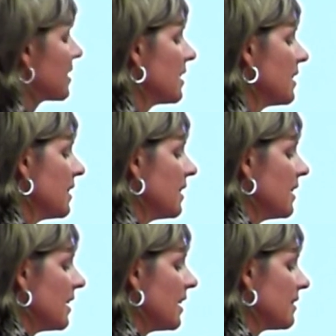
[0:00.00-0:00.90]
But
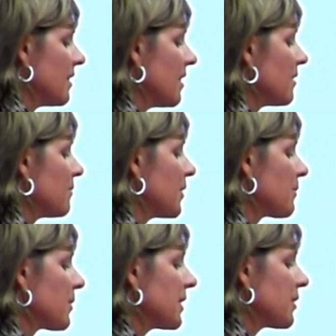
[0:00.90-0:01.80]

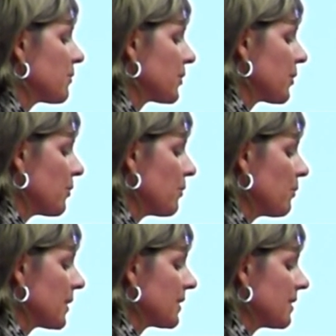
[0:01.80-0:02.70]
we really don't know
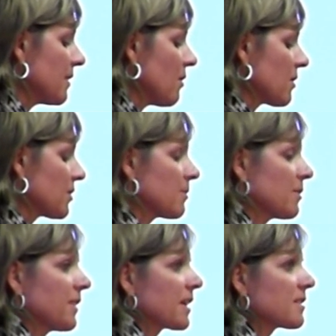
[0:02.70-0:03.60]
what the long-term
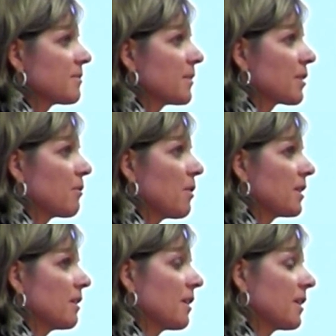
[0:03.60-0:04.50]
effects of
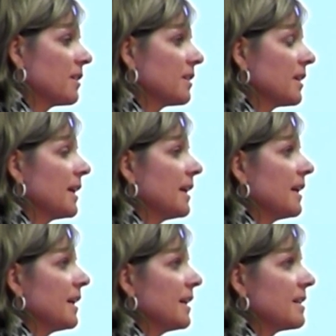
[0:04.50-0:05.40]
marijuana are.
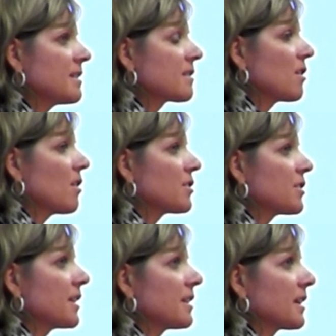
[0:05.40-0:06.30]
It is
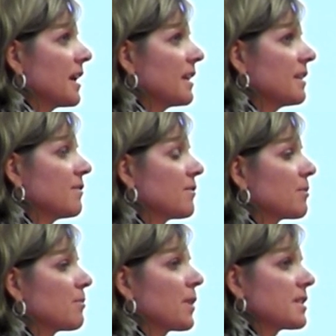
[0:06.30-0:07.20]
contraindicated
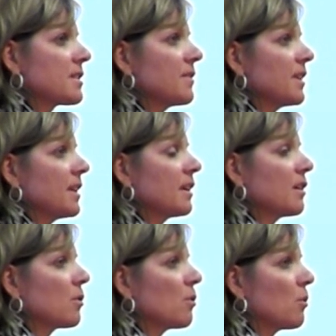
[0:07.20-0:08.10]
for
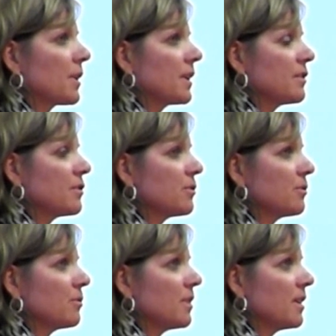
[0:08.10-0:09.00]
breastfeeding according
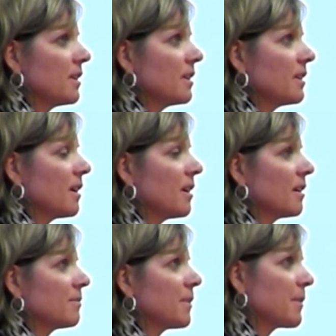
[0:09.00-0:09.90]
to the
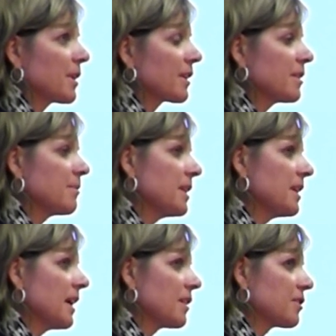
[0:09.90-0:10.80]
American
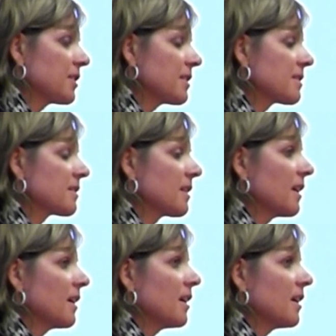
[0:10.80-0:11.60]
Pediatrics.